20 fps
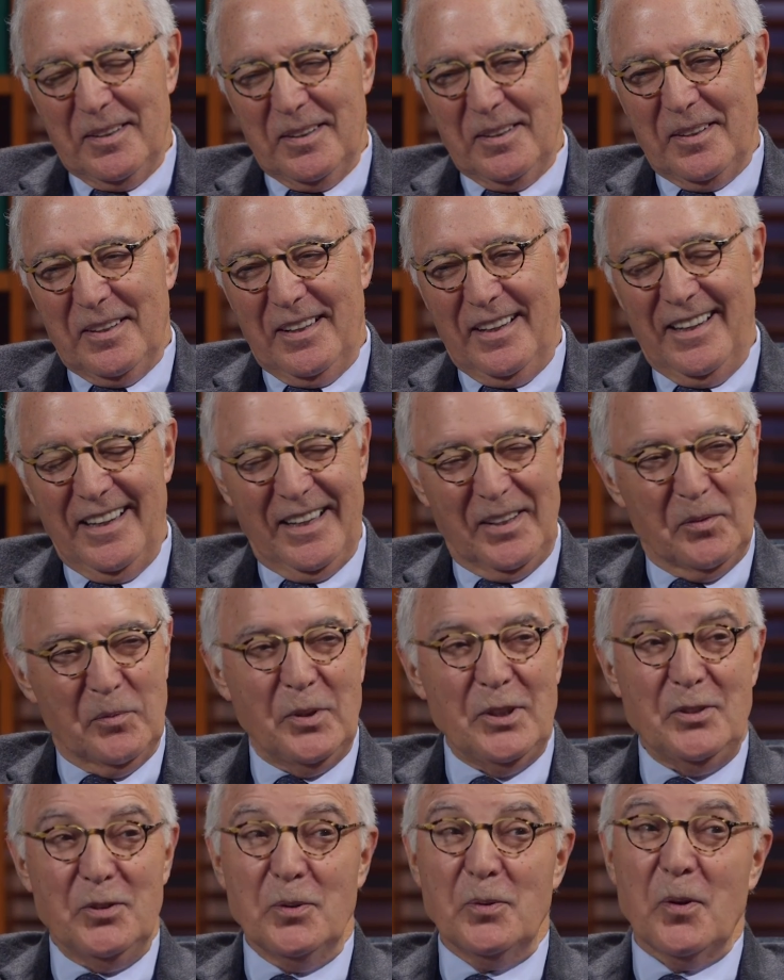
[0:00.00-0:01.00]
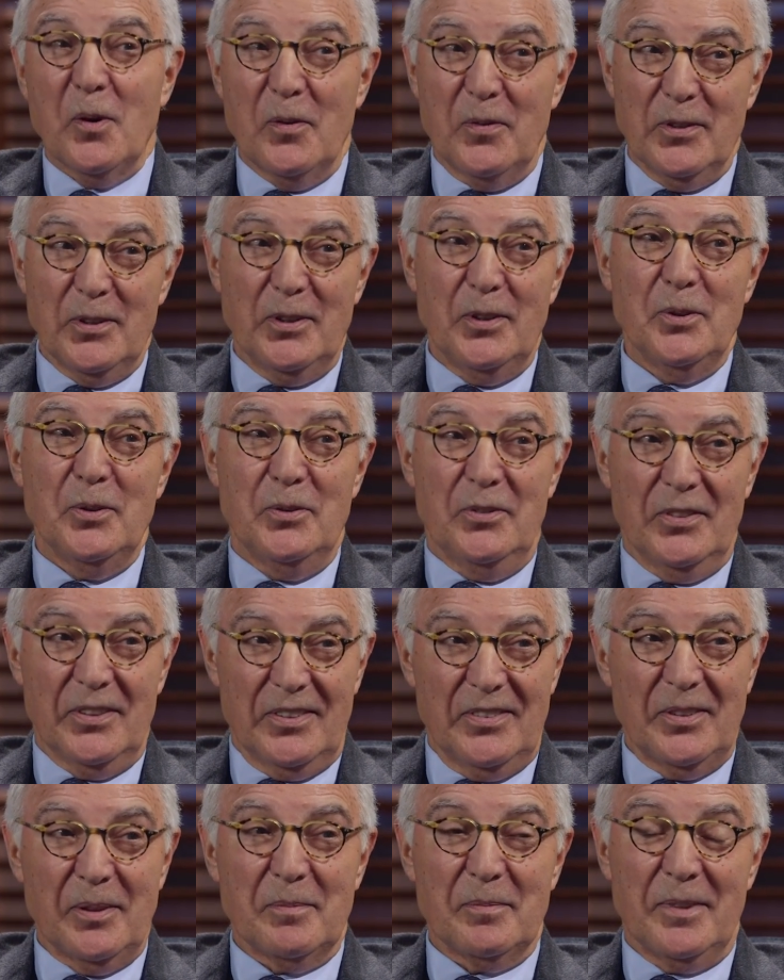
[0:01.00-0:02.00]
Uh, and we do good. overuse
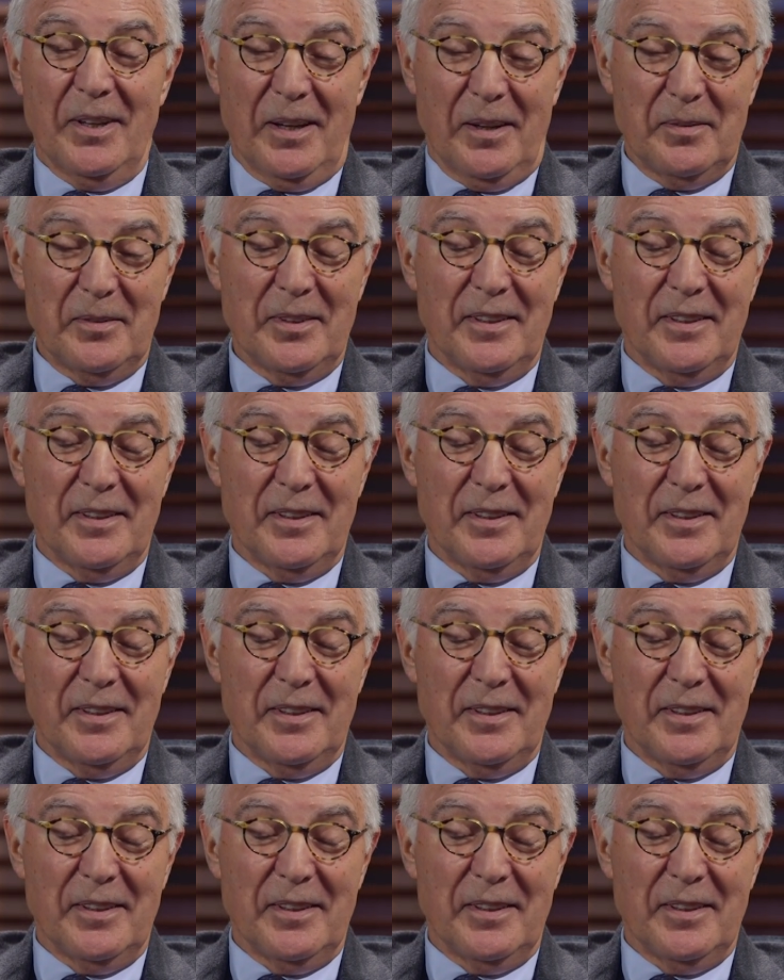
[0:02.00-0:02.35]
it sometimes. yeah.